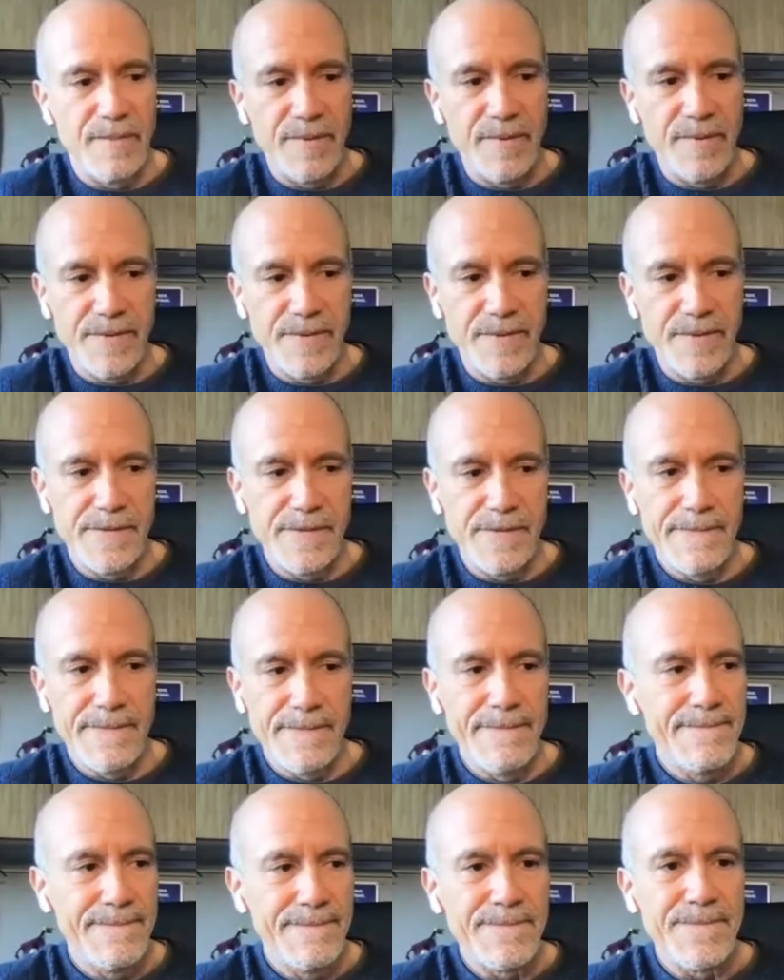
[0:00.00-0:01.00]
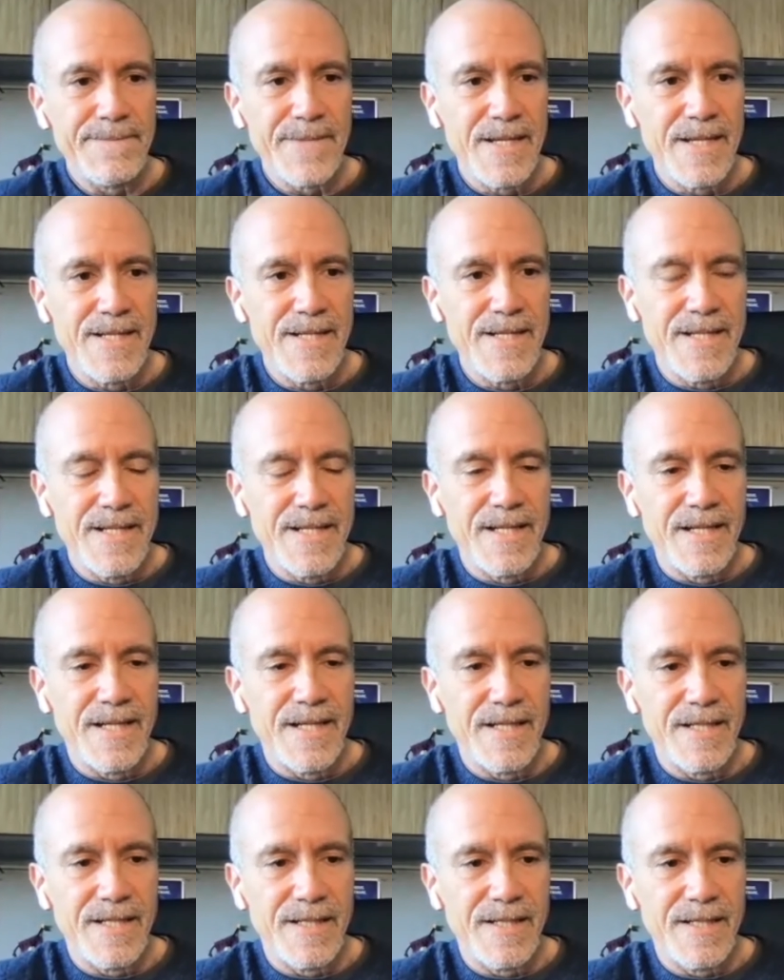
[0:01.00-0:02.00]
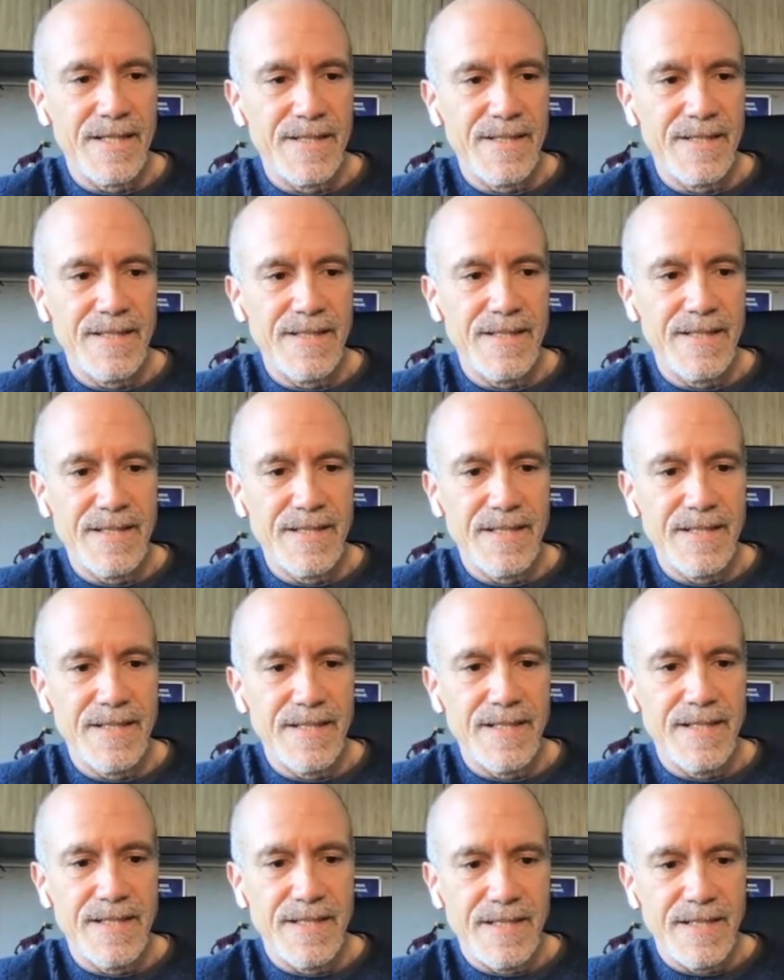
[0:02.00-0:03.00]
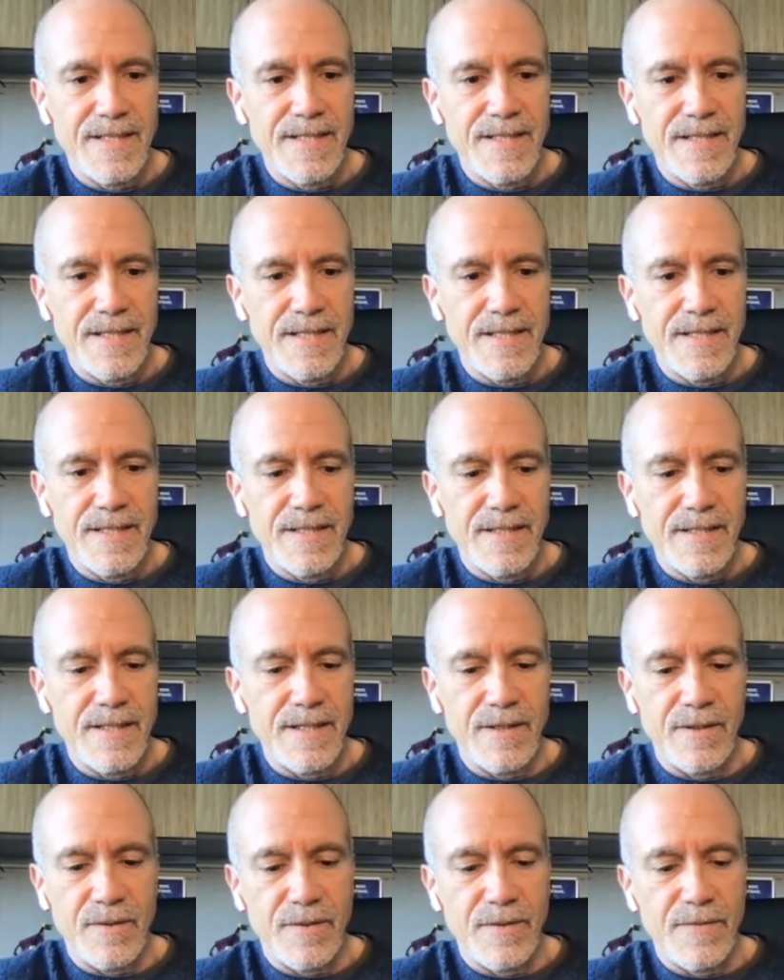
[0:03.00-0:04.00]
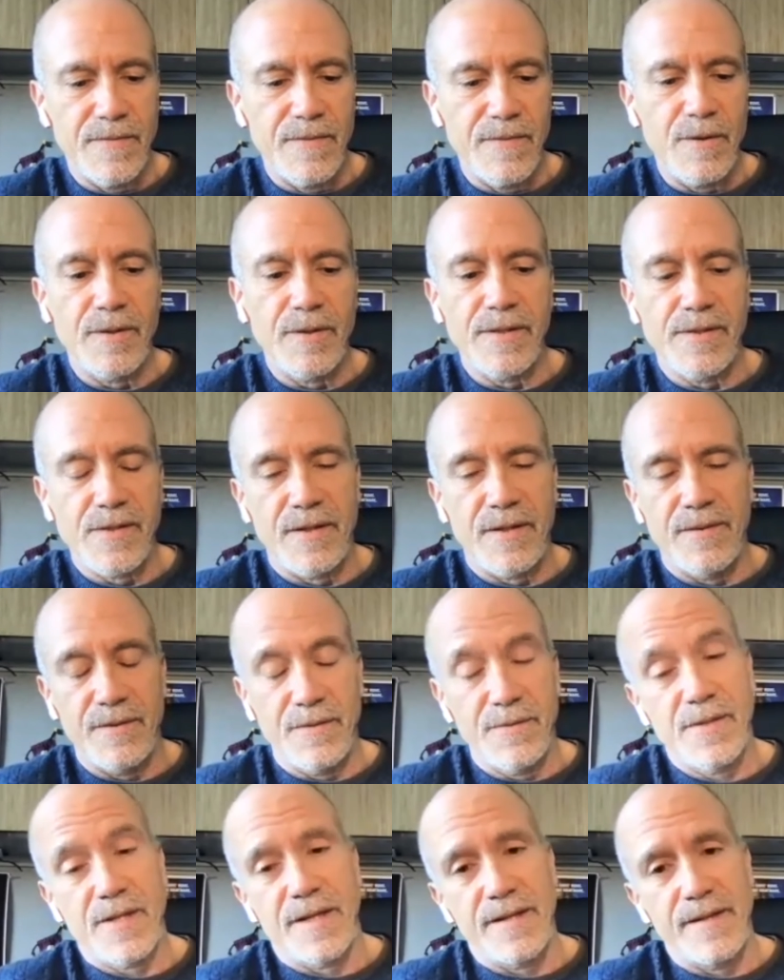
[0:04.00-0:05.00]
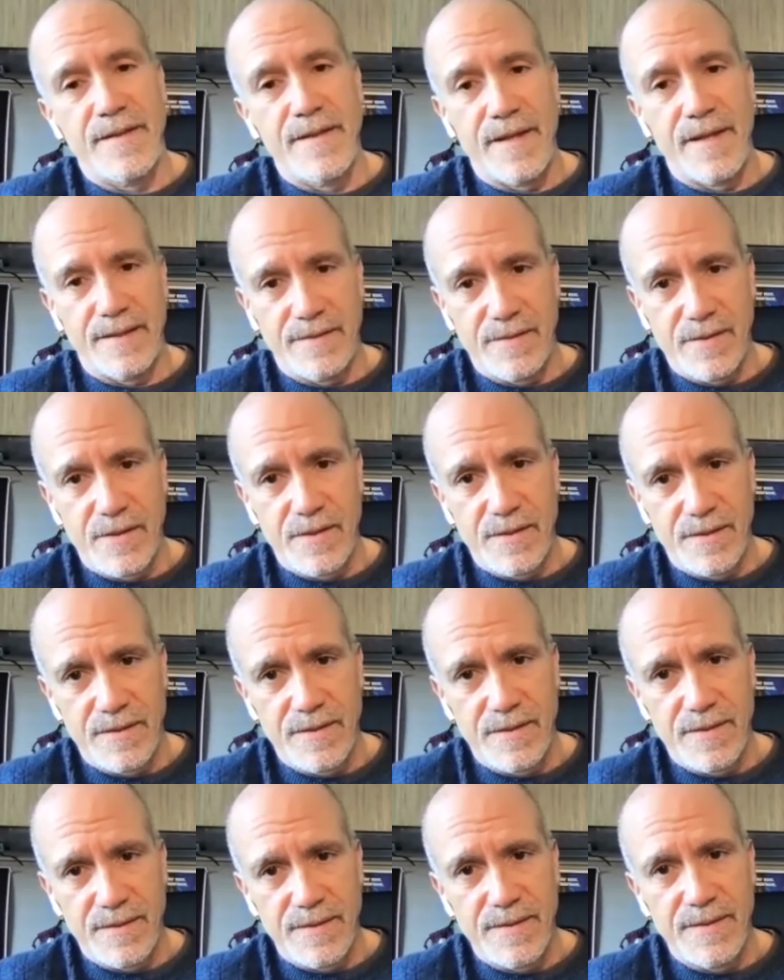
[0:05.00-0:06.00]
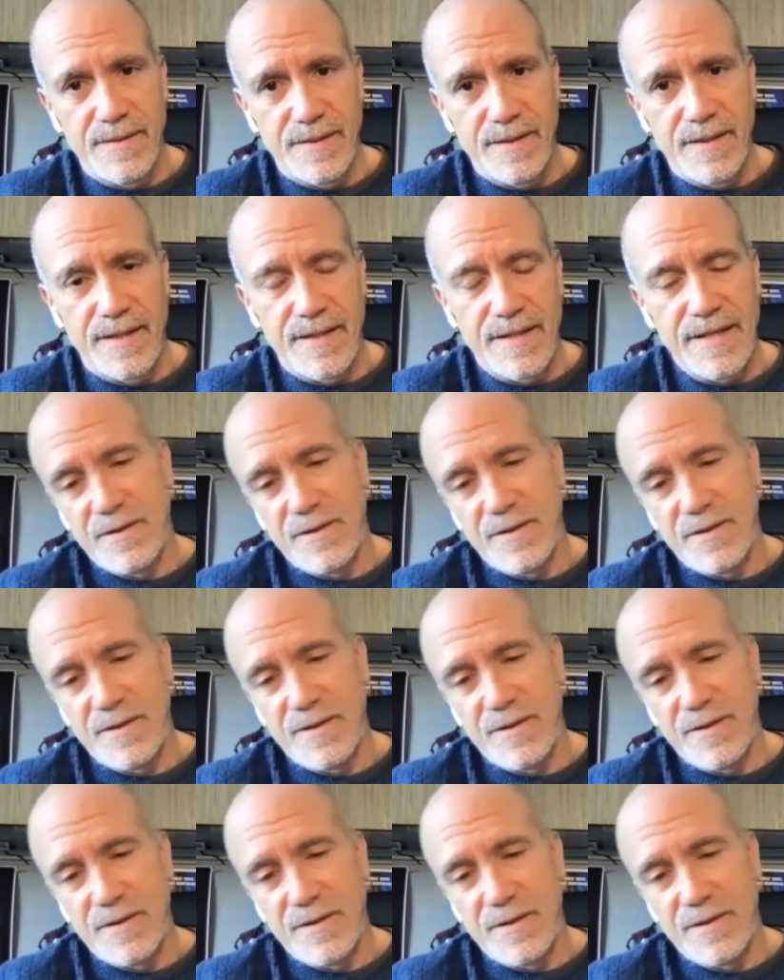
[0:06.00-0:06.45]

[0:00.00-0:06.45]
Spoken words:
able to, uh, you know, to focus on those kind of things. And